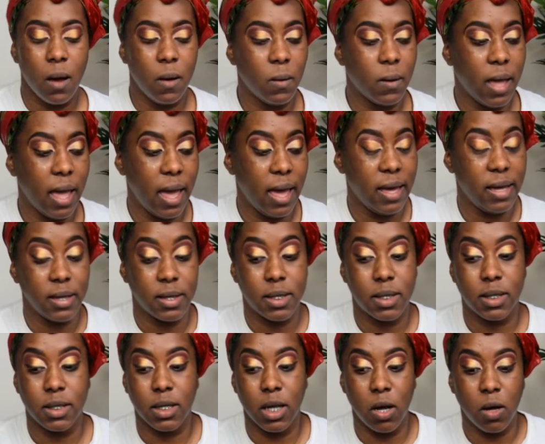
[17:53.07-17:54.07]
Okay,
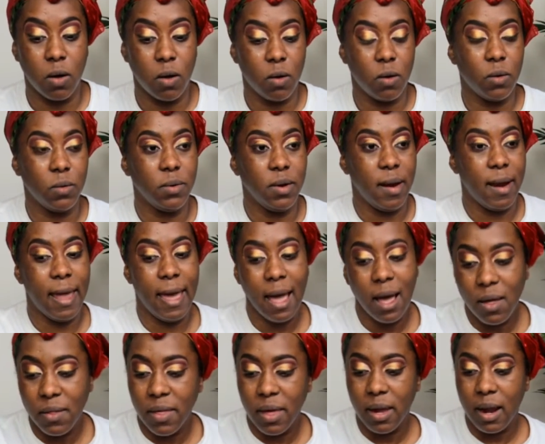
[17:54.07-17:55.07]
so
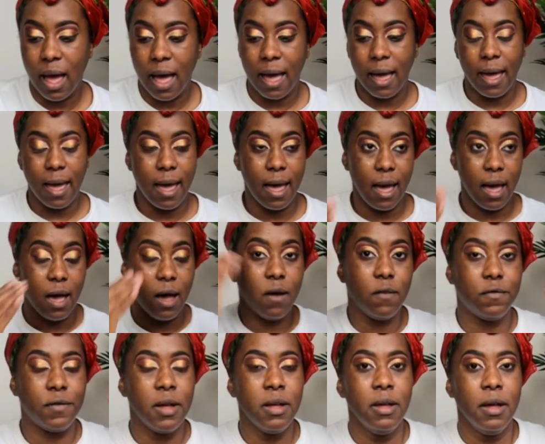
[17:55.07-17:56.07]
now that I
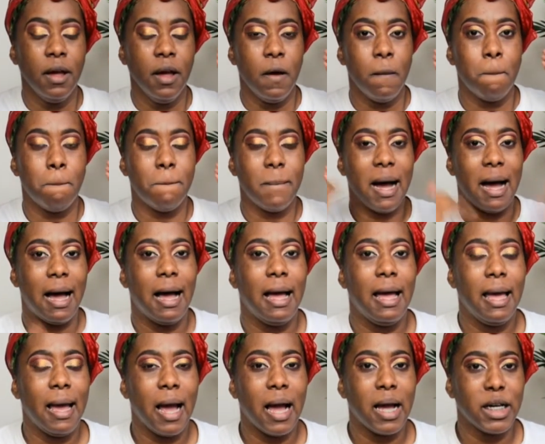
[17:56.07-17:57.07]
have
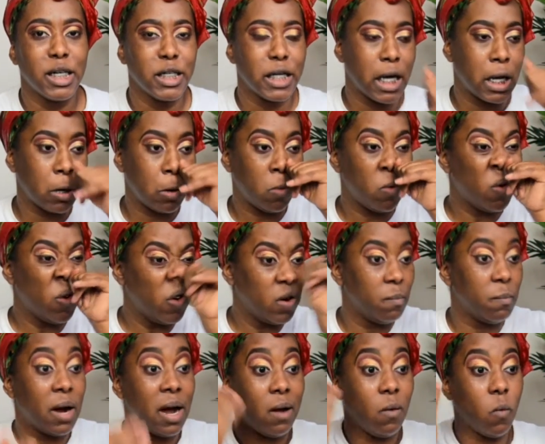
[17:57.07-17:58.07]
my eyeshadow
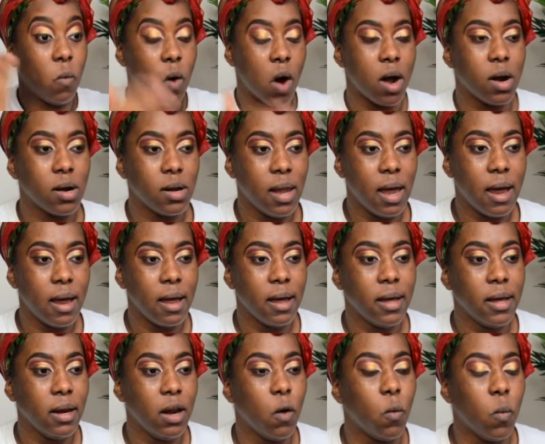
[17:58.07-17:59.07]
on my
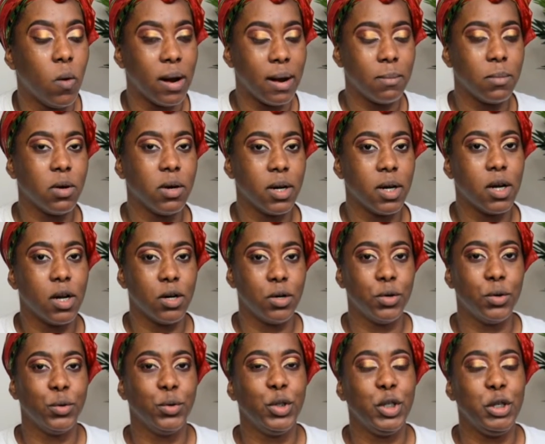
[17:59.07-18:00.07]
waterline, what I'm going to
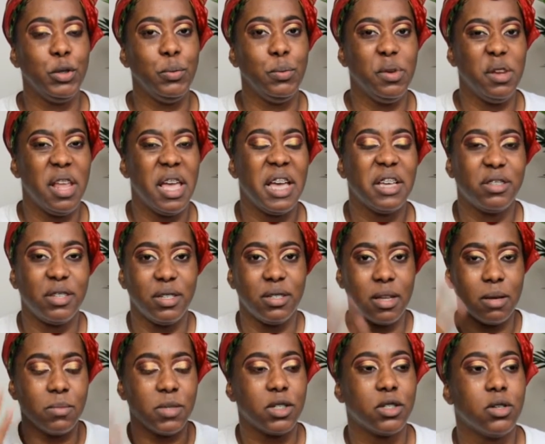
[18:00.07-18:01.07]
go to next is
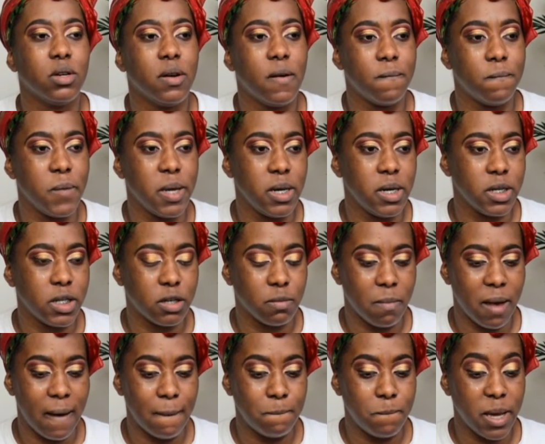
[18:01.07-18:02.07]
I'm just going to finish
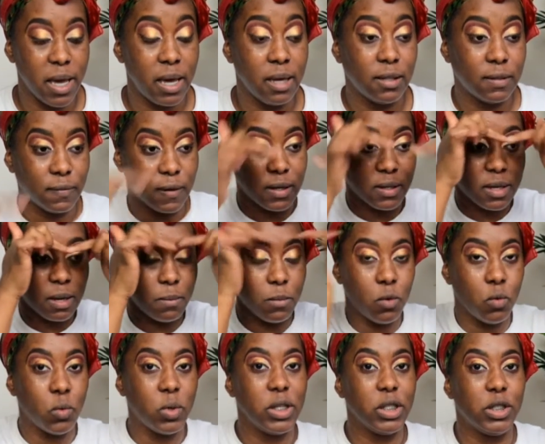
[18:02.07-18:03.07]
my face. First, I'm
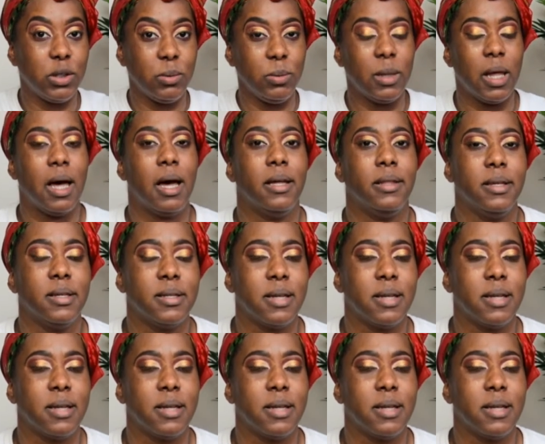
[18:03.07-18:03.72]
going to line the